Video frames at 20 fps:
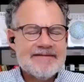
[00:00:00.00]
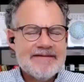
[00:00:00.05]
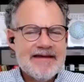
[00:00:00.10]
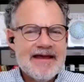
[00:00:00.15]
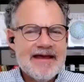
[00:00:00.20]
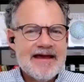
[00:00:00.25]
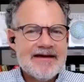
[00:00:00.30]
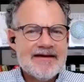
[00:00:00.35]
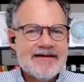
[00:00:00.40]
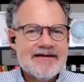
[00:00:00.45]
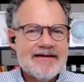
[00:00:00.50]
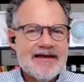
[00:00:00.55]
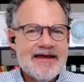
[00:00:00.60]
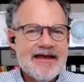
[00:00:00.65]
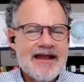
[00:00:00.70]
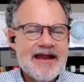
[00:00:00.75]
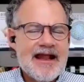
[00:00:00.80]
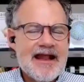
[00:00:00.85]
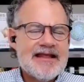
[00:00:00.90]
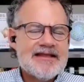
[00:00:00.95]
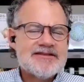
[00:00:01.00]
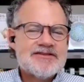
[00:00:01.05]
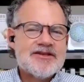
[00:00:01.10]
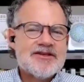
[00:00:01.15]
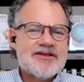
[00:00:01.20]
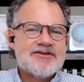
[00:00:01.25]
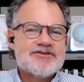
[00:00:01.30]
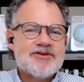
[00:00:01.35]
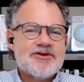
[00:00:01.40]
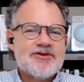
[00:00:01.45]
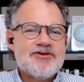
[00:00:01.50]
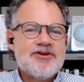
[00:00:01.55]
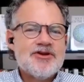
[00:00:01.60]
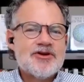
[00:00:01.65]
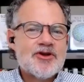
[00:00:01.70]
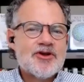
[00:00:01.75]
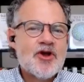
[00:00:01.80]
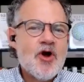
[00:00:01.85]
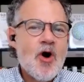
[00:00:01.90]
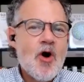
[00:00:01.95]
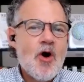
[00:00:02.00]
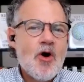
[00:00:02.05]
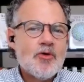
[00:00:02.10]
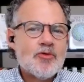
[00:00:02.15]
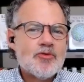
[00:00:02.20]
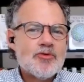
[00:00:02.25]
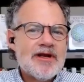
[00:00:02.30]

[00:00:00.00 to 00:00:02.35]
yeah. And so your goal